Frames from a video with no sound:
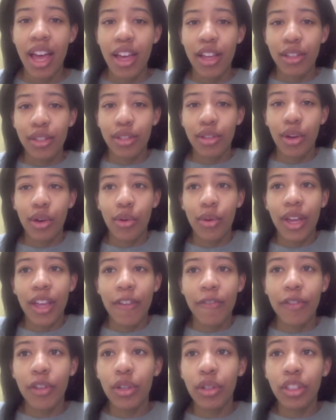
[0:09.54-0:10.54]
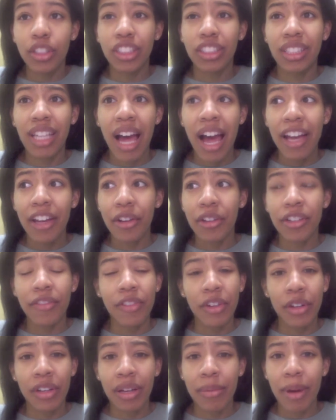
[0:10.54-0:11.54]
So if you're tired of
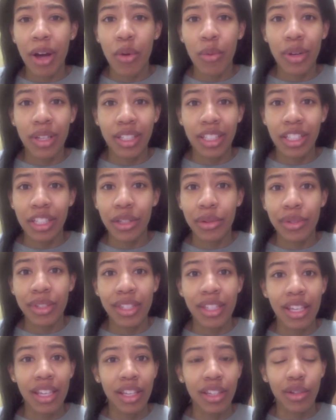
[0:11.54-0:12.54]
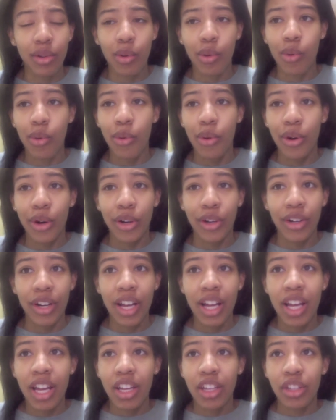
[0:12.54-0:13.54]
hearing about Whitney Houston, or
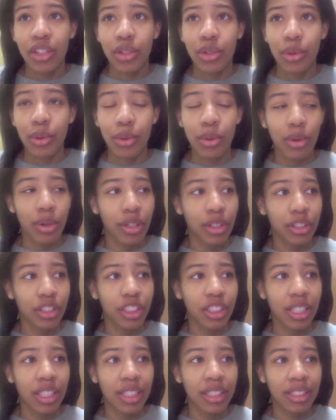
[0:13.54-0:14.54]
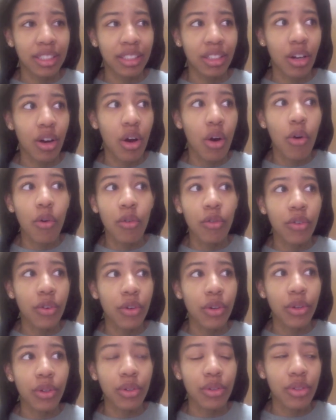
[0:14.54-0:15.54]
you're just
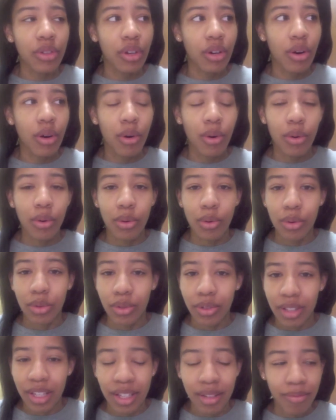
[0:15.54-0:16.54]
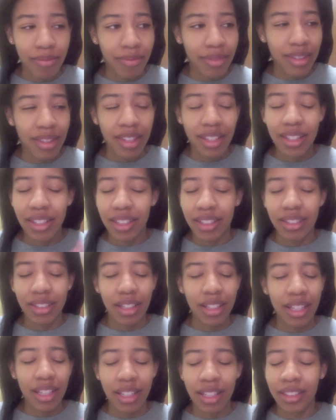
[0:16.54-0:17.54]
over the whole
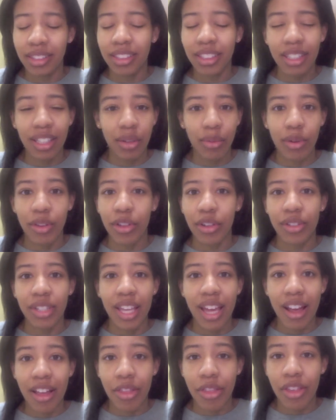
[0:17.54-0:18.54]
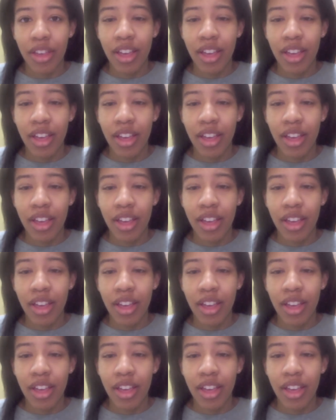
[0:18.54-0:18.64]
incident with her death,